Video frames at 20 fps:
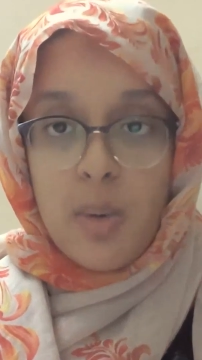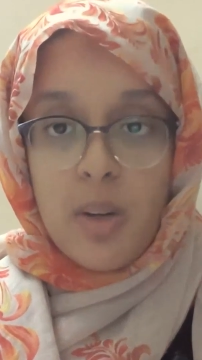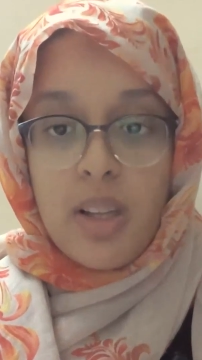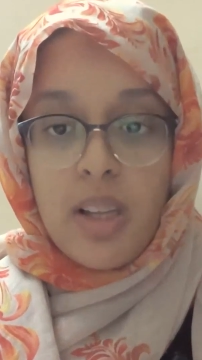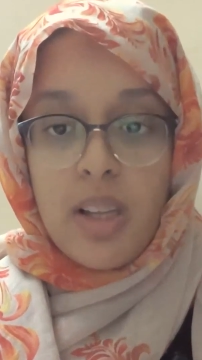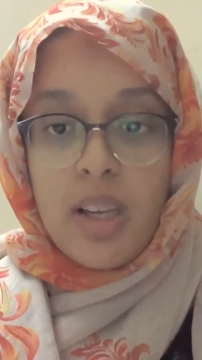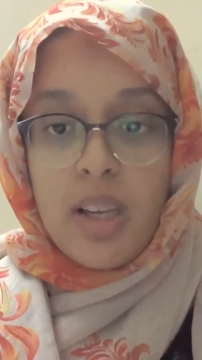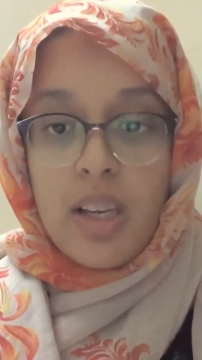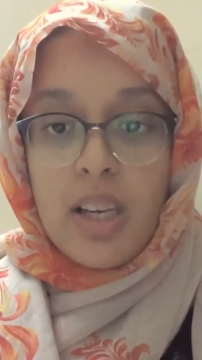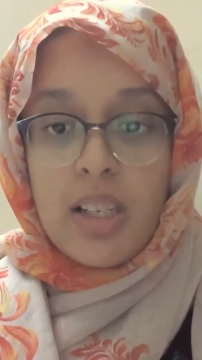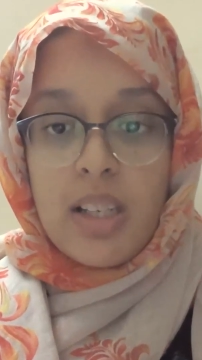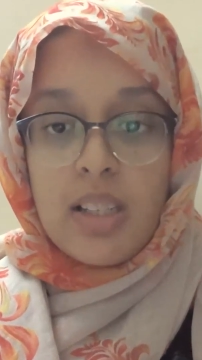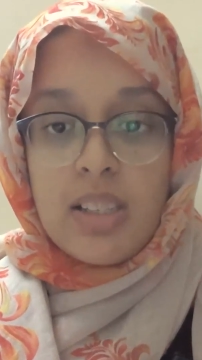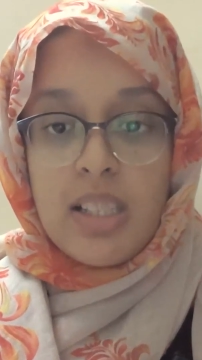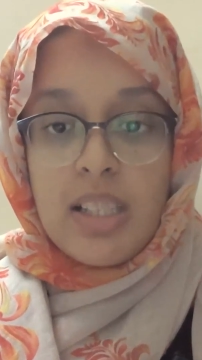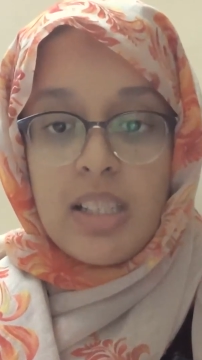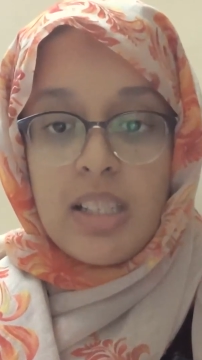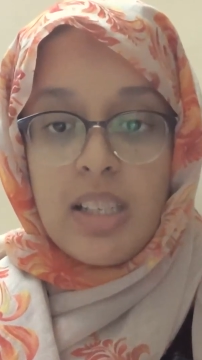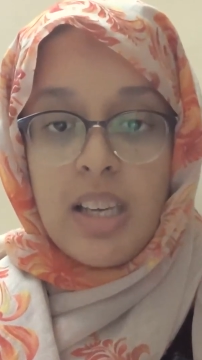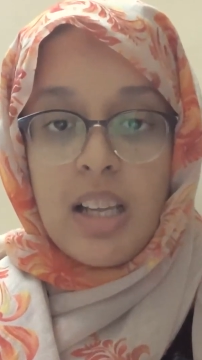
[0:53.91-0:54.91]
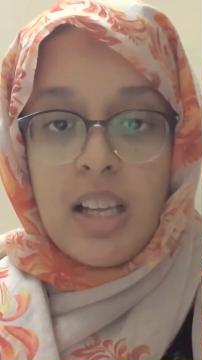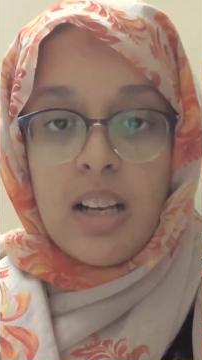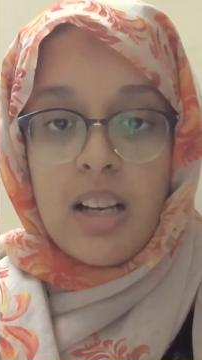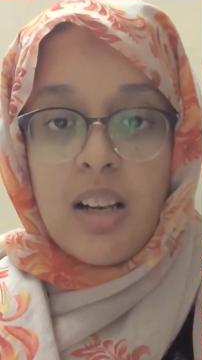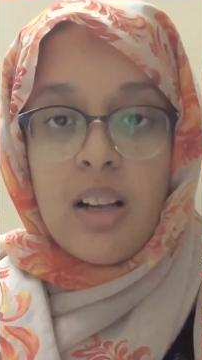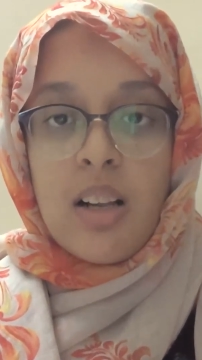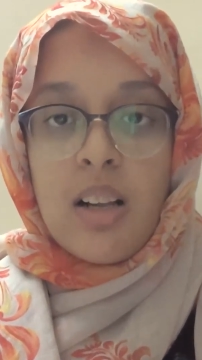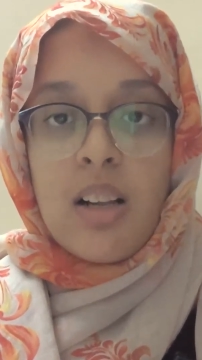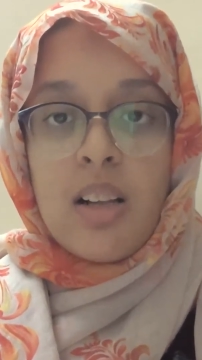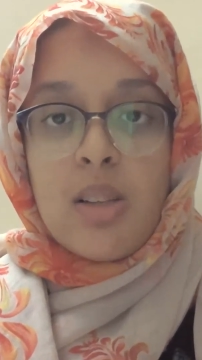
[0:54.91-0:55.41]
So,
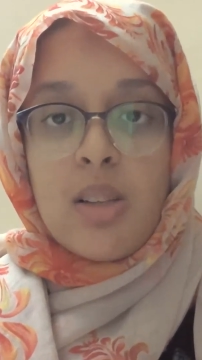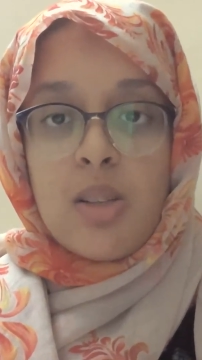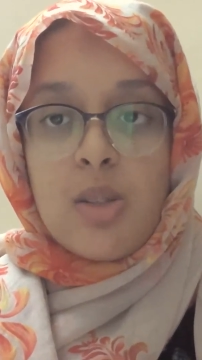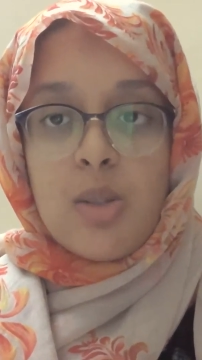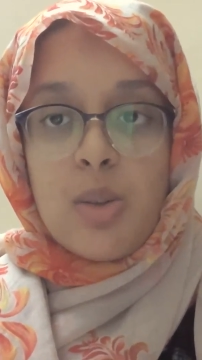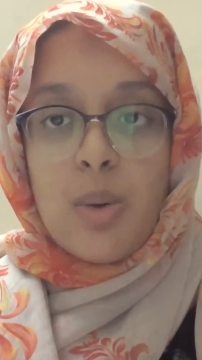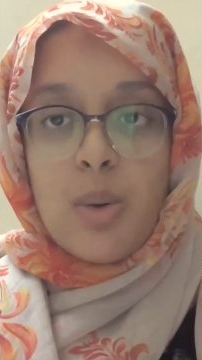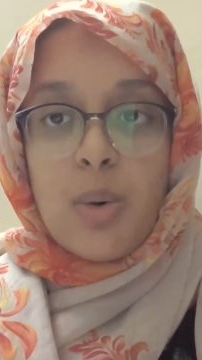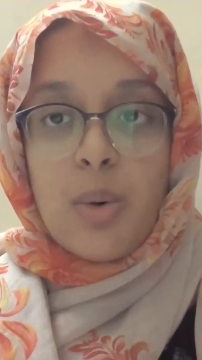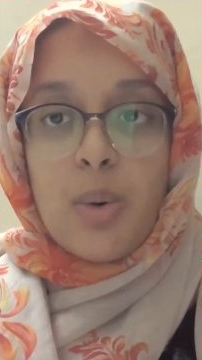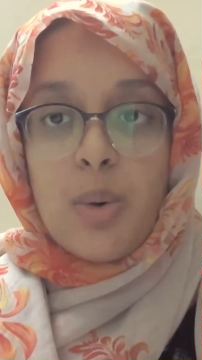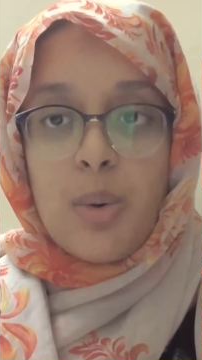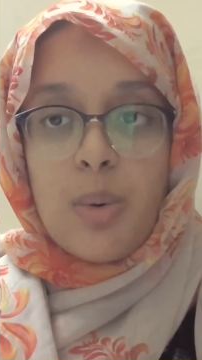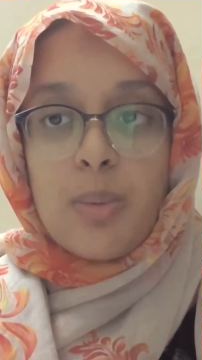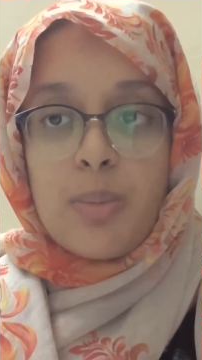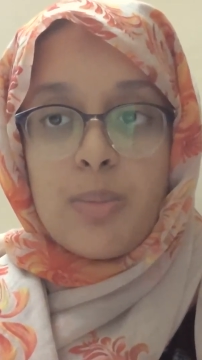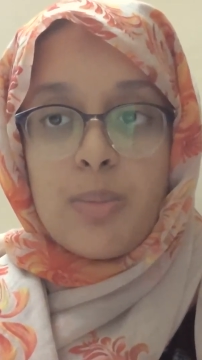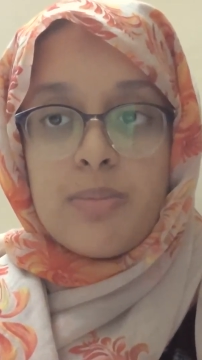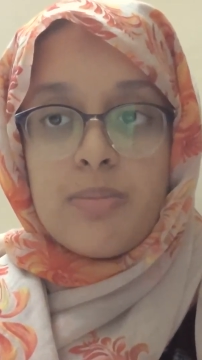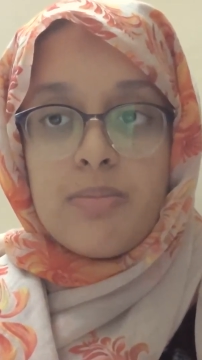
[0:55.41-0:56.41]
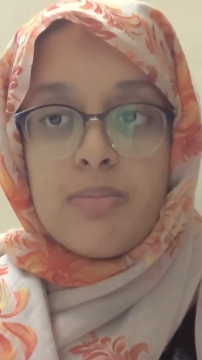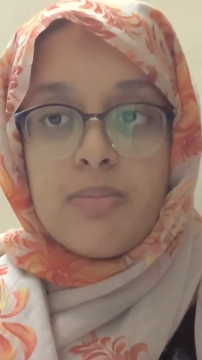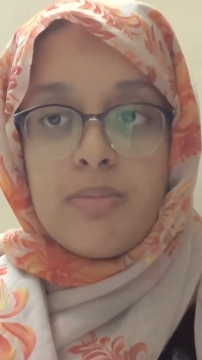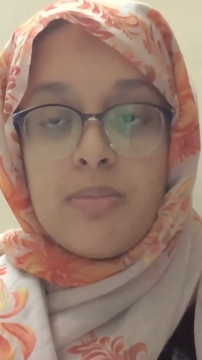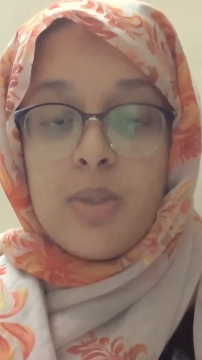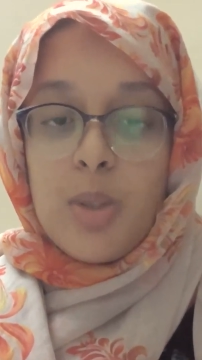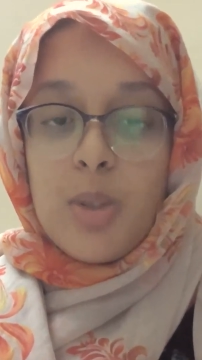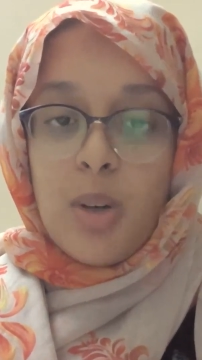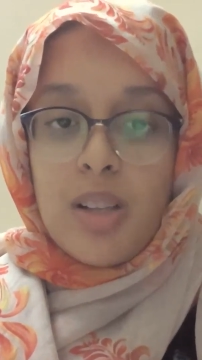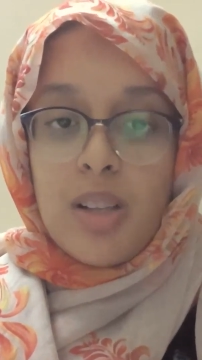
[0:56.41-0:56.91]
to concentrate,
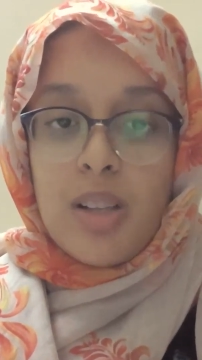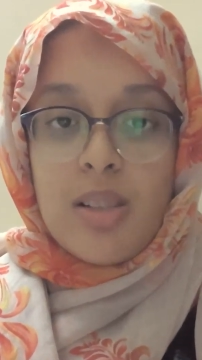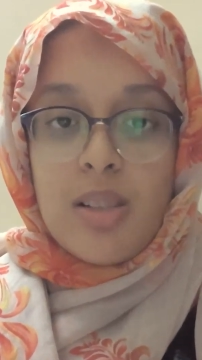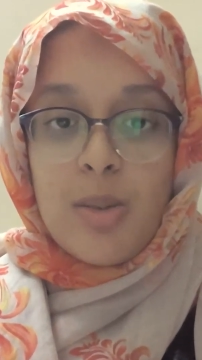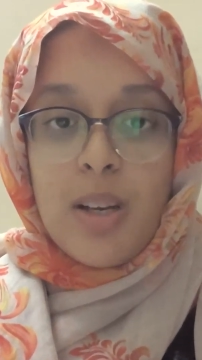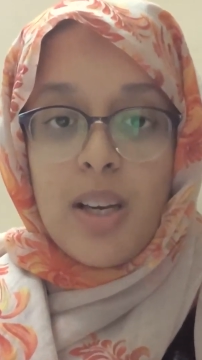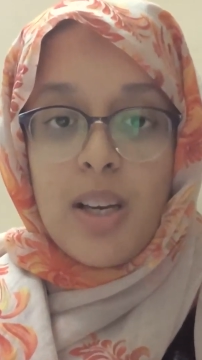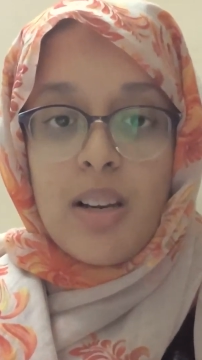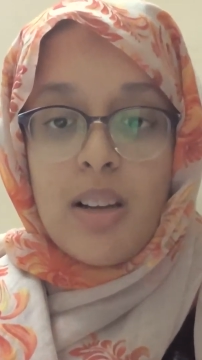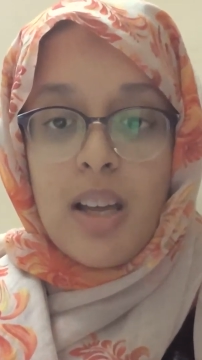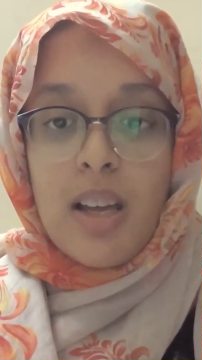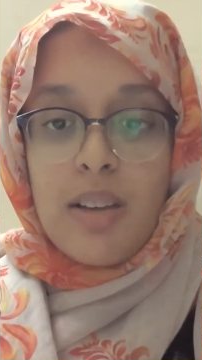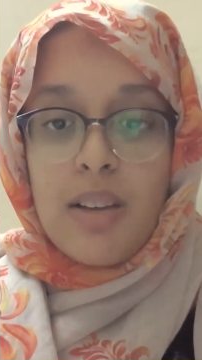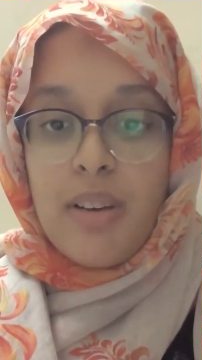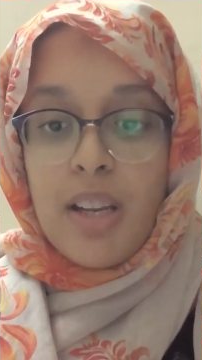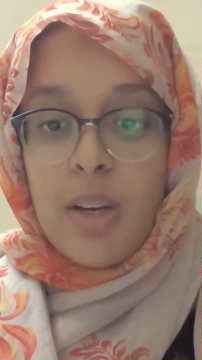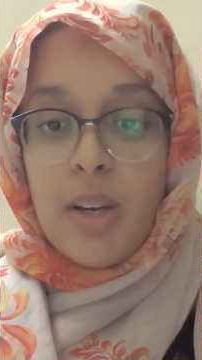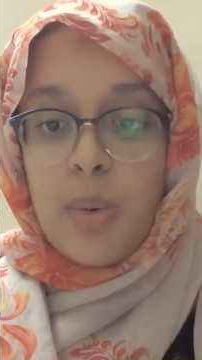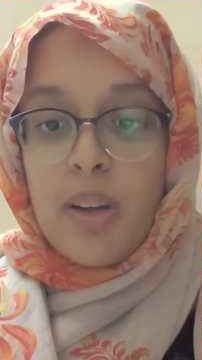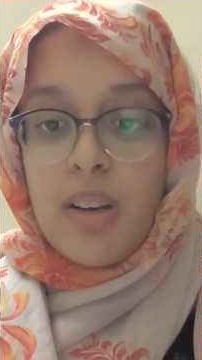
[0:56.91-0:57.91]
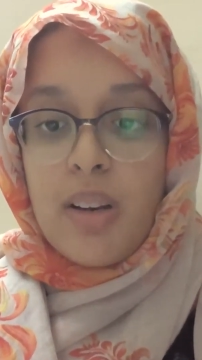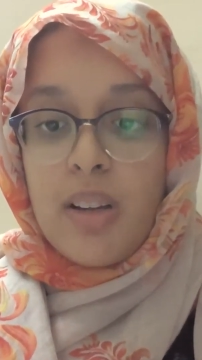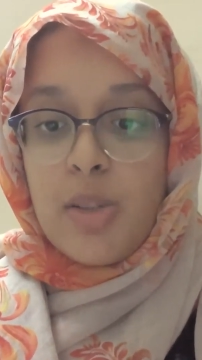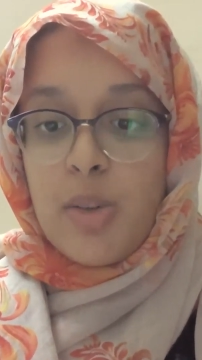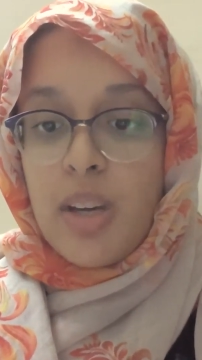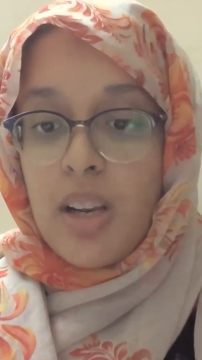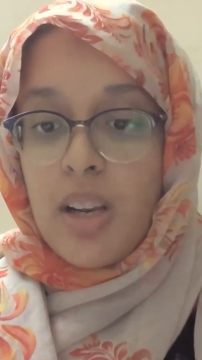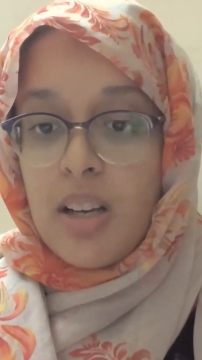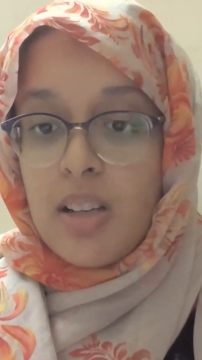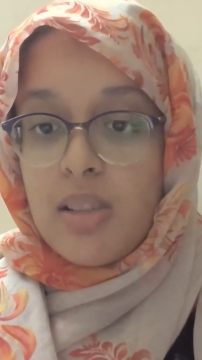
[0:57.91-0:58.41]
and if any queries, you can
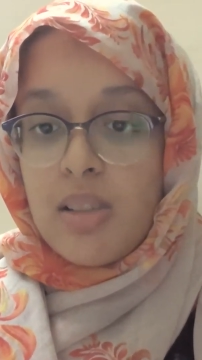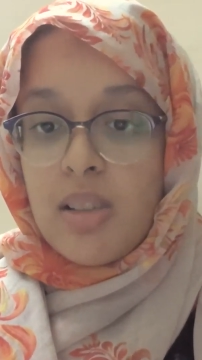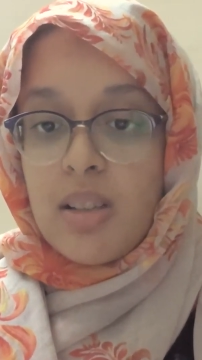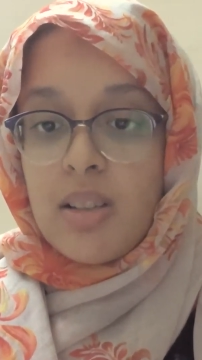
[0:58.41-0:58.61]
ask.